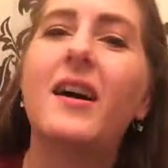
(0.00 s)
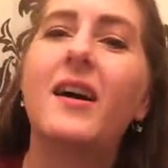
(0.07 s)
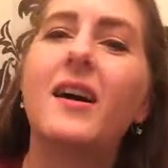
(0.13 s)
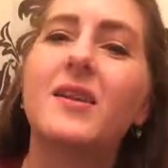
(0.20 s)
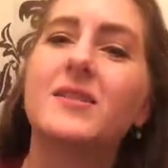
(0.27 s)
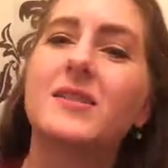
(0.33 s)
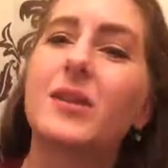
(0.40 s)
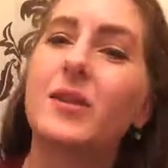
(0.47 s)

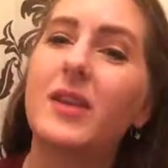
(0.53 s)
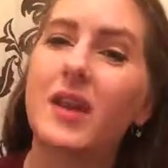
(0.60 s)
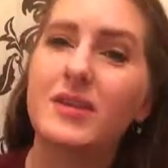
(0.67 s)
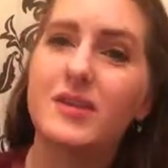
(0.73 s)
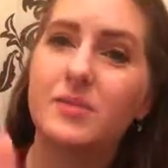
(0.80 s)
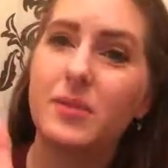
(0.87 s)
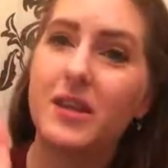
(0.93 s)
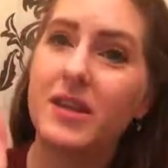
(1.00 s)
So
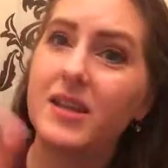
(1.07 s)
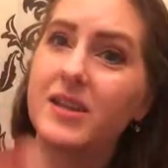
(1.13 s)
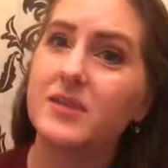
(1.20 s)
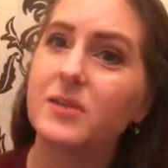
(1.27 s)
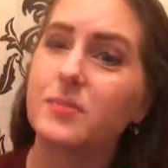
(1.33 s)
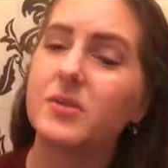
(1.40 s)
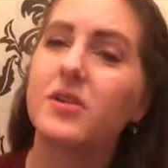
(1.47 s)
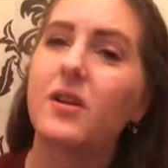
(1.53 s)
yes, please
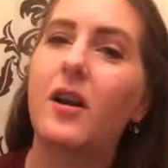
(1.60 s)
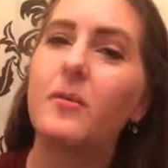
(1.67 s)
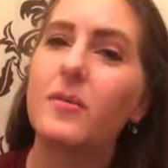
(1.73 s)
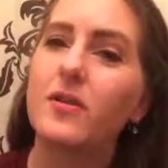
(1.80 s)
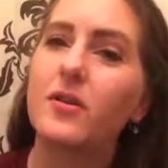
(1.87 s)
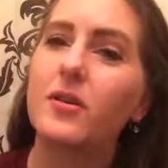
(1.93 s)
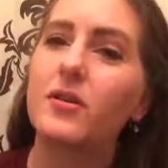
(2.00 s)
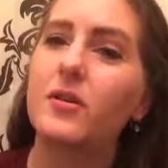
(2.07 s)
subscribe
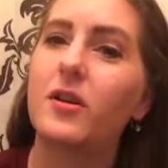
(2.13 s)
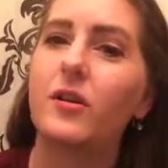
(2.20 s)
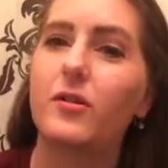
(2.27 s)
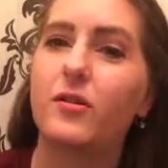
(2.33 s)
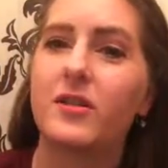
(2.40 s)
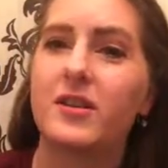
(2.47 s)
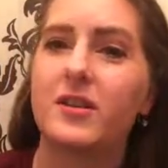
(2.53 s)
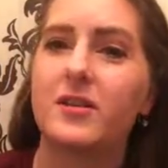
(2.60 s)
if you're not
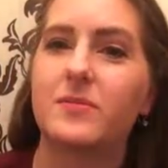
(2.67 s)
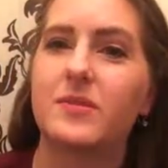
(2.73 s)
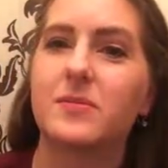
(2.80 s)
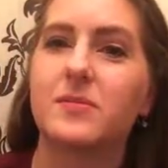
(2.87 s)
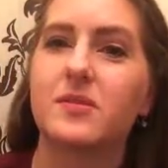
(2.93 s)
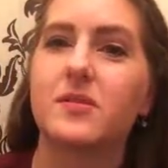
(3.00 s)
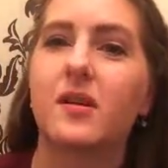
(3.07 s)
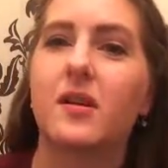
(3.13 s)
already a
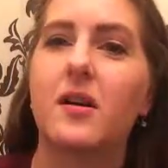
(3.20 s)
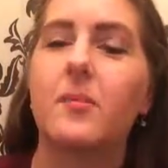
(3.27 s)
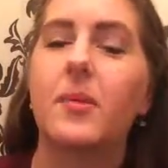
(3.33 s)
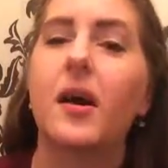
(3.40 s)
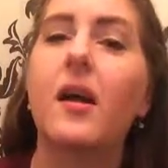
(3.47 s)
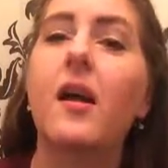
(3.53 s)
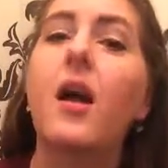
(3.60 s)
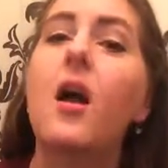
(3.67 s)
subscriber.
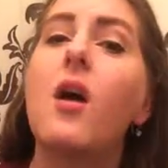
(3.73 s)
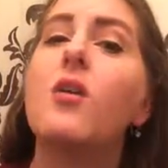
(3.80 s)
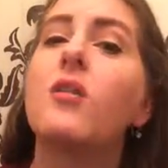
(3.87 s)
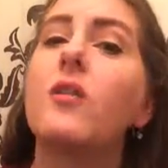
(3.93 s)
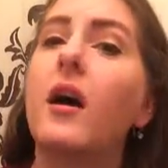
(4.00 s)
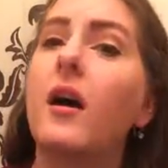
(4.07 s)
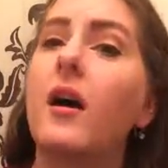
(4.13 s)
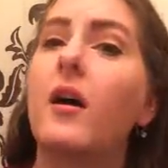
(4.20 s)

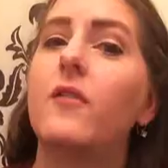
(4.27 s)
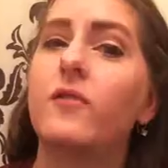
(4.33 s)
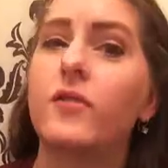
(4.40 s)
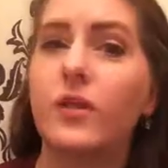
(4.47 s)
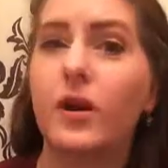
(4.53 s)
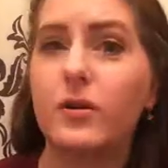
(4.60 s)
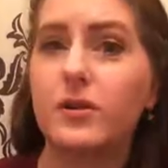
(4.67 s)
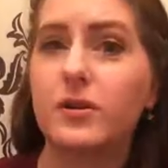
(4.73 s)
For
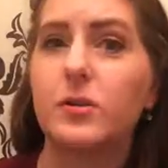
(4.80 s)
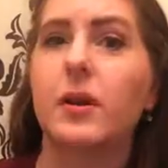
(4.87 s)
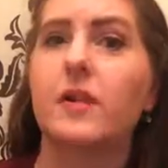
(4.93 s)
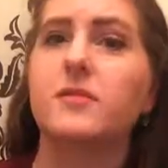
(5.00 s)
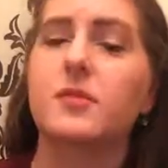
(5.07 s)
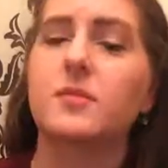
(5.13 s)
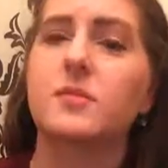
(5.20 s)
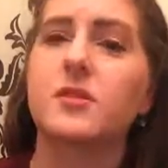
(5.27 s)
those who have
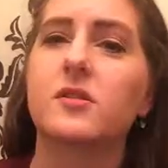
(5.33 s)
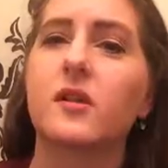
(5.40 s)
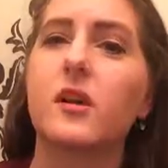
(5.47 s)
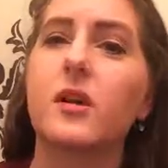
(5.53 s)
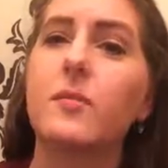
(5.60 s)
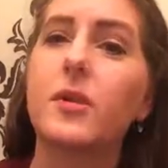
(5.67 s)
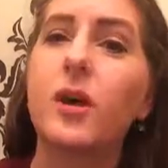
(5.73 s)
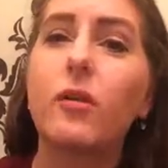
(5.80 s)

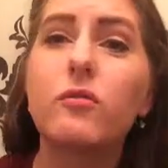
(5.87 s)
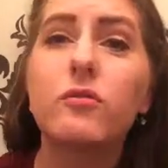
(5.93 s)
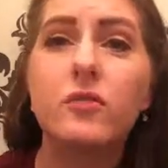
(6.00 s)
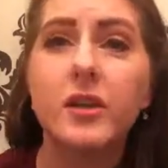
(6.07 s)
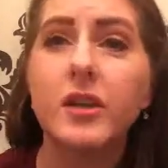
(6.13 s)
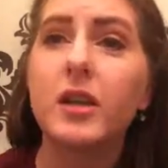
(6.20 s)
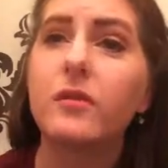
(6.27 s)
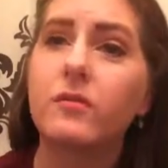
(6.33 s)
subscribed, I
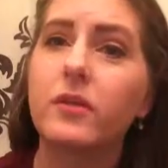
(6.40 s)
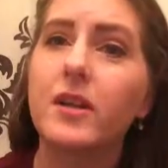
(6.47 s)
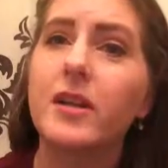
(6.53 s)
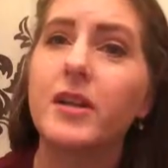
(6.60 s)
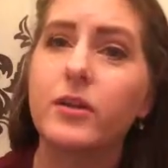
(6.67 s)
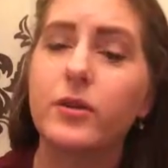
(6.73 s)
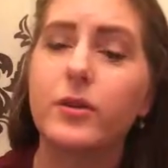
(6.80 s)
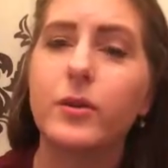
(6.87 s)

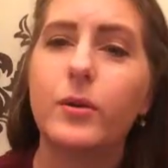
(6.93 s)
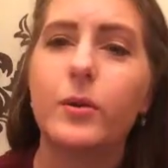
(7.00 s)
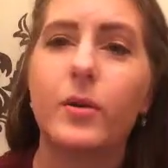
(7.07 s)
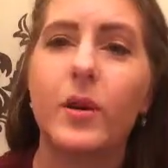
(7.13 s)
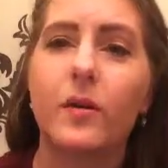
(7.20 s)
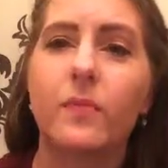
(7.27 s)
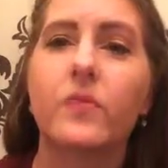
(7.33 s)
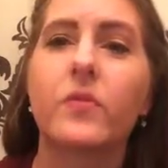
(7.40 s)
really do
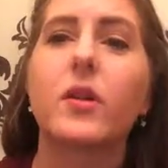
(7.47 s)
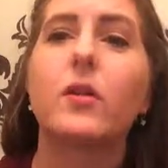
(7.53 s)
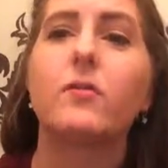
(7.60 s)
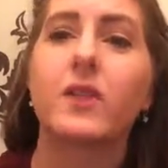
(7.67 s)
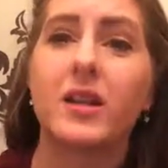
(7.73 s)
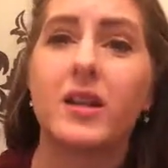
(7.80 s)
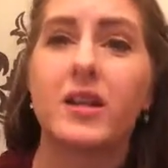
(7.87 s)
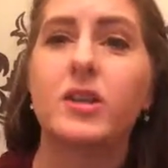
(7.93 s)

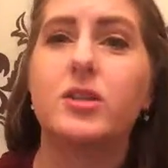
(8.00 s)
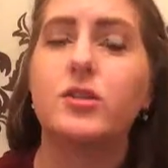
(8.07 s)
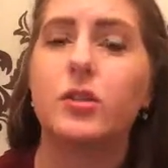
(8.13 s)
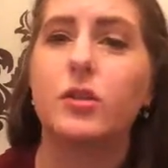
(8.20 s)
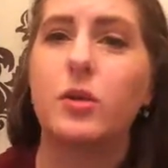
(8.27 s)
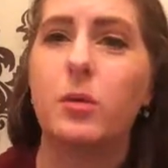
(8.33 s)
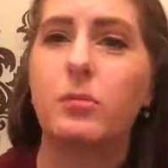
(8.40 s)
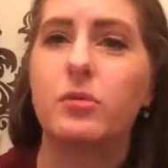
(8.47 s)

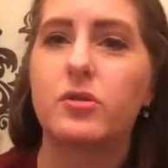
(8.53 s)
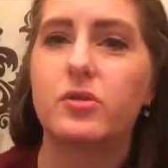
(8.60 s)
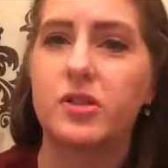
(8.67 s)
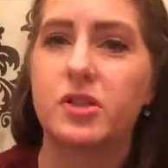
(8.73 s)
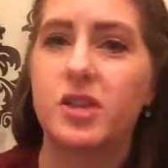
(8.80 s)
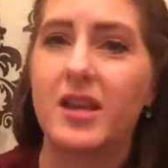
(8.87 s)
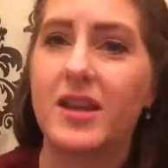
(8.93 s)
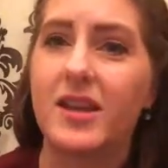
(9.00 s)

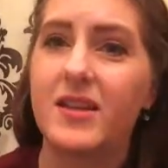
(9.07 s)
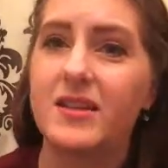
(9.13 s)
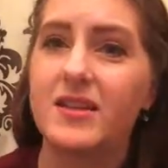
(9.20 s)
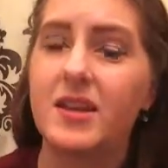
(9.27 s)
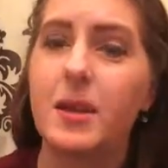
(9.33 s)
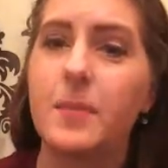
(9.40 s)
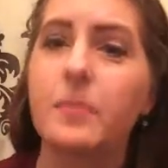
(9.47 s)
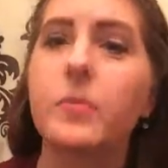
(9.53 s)
appreciate
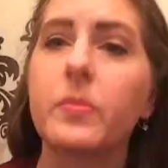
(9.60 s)
it.